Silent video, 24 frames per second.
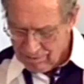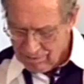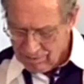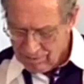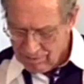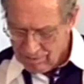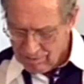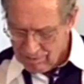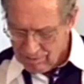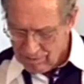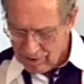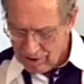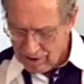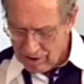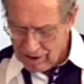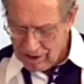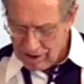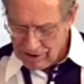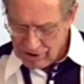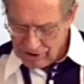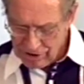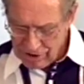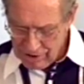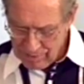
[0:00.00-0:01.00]
The law
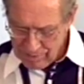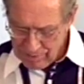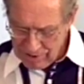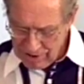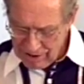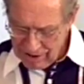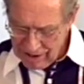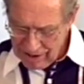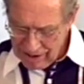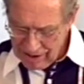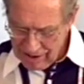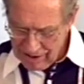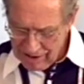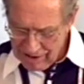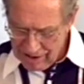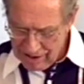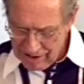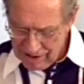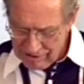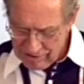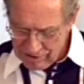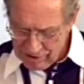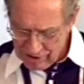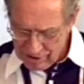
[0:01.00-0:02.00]
stipulated that if
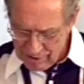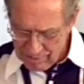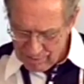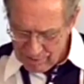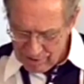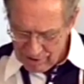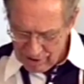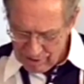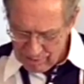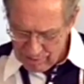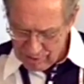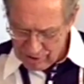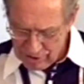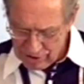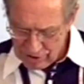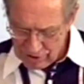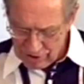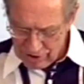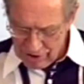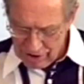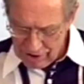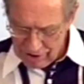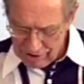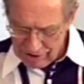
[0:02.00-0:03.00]
somebody was
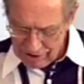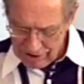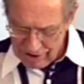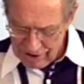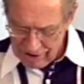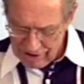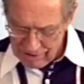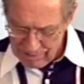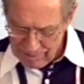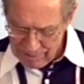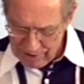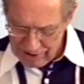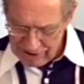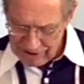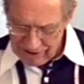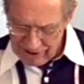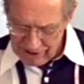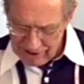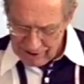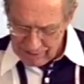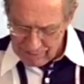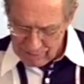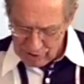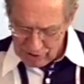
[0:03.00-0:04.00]
guilty of picking
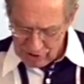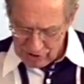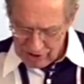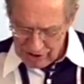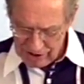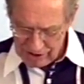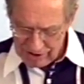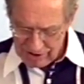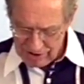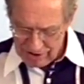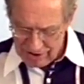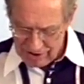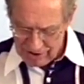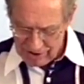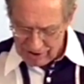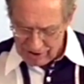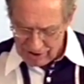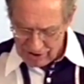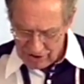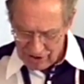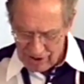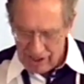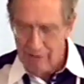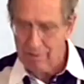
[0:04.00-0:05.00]
up sticks on the
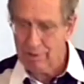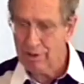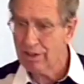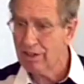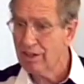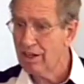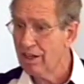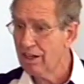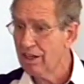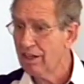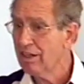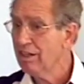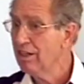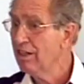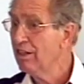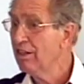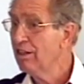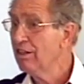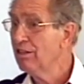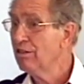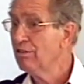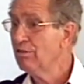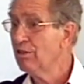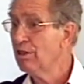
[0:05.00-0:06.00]
Sabbath day,
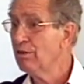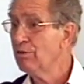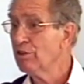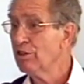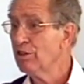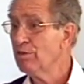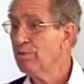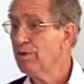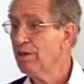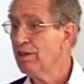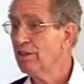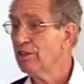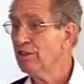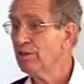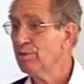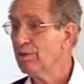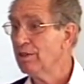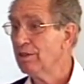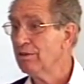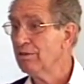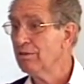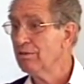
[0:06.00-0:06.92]
what was the punishment?